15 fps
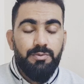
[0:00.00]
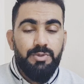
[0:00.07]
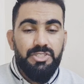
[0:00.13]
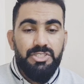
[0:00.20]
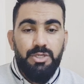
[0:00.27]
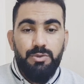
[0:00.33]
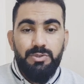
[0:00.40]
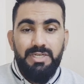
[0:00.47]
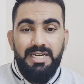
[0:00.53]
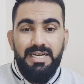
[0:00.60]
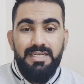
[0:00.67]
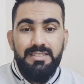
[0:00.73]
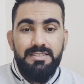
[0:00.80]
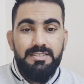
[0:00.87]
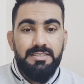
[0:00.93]
which
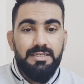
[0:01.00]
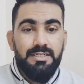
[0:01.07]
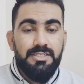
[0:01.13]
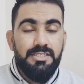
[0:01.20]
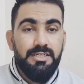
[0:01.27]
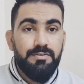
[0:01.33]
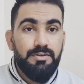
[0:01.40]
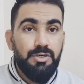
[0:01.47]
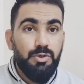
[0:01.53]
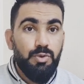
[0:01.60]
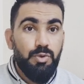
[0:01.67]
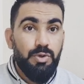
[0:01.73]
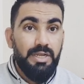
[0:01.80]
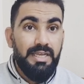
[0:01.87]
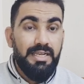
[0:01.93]
outlines several
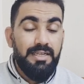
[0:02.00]
core